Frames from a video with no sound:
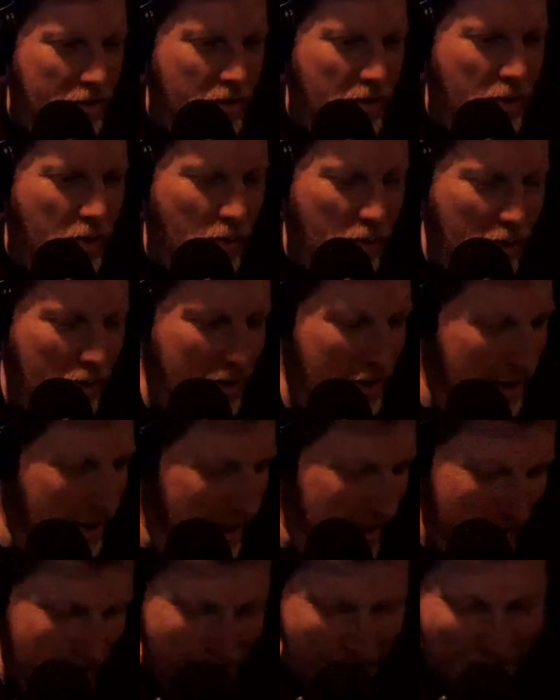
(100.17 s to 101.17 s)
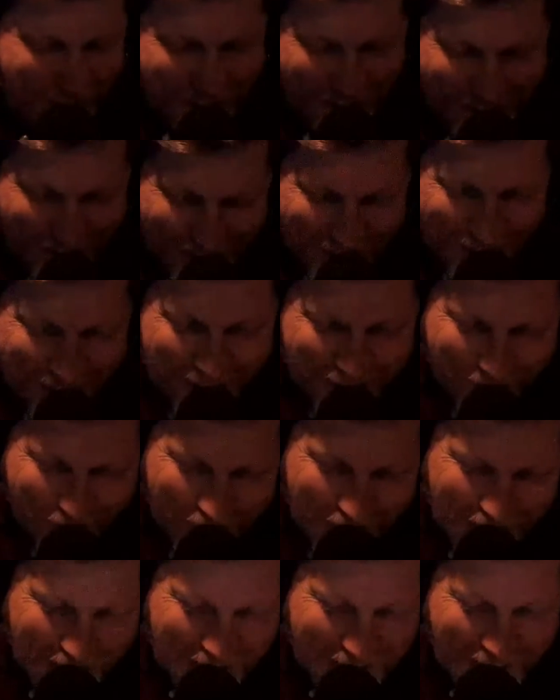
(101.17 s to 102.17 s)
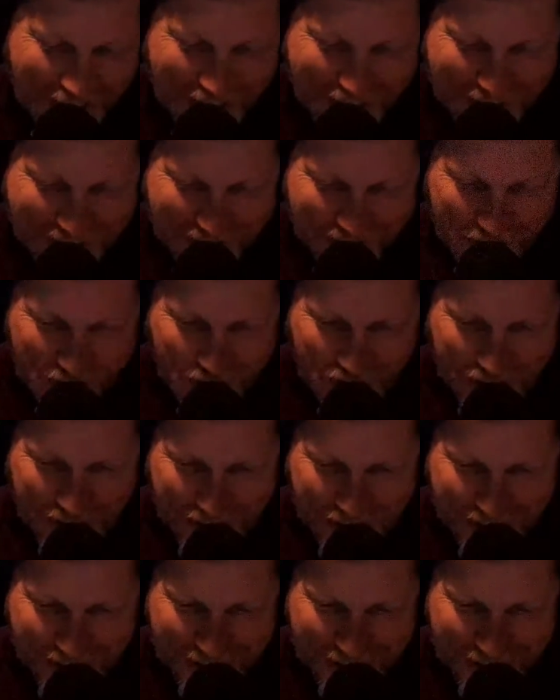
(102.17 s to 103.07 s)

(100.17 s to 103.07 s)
Sure, yeah. Awesome. That sounds great.